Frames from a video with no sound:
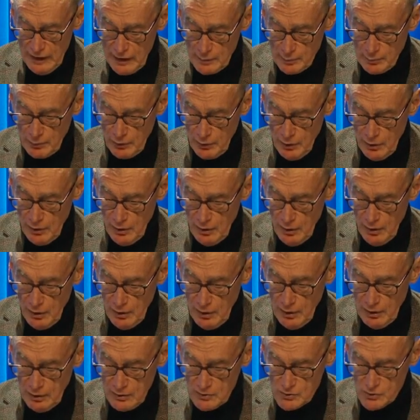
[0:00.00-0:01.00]
up
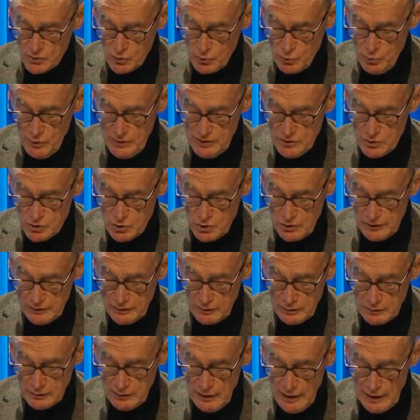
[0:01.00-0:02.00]
in a
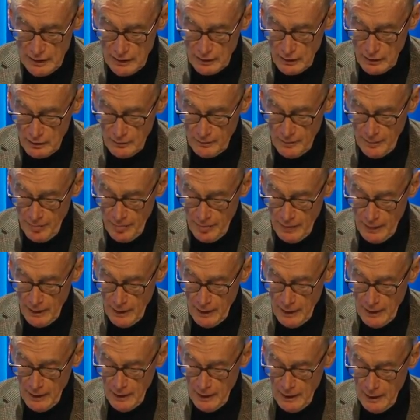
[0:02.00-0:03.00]
syringe-littered gutter.
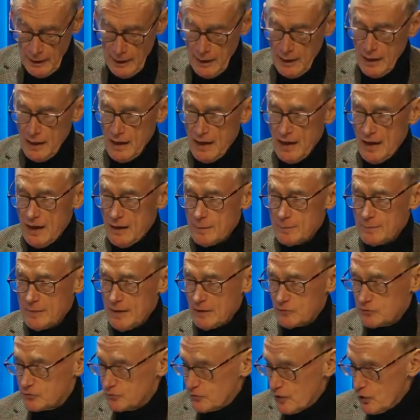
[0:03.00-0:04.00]
Um,
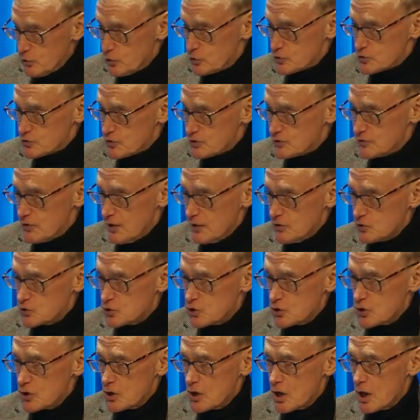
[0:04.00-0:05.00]
that focused
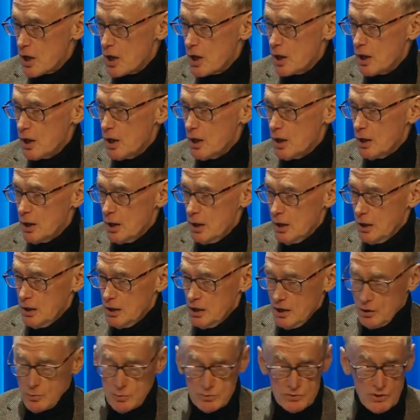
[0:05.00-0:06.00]
attention.
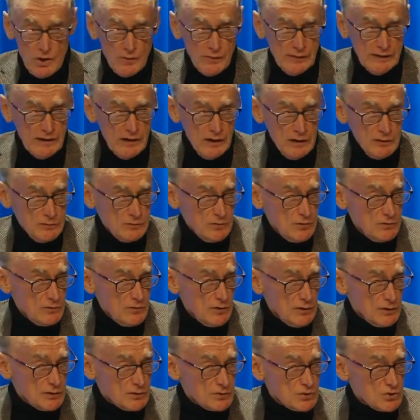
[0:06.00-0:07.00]
It was on the eve of
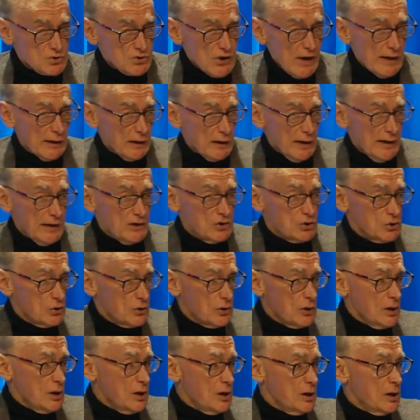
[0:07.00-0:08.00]
a state
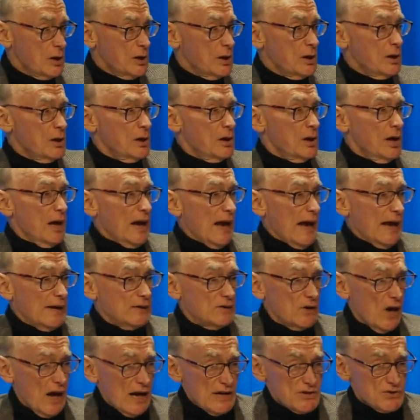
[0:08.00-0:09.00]
election,
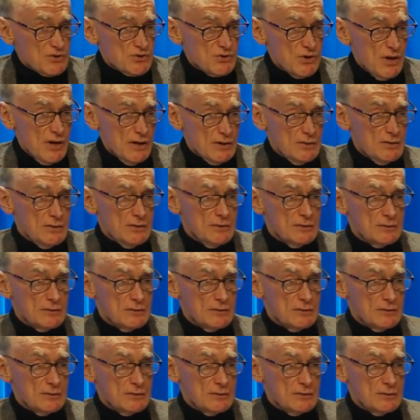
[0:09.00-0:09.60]
and I said,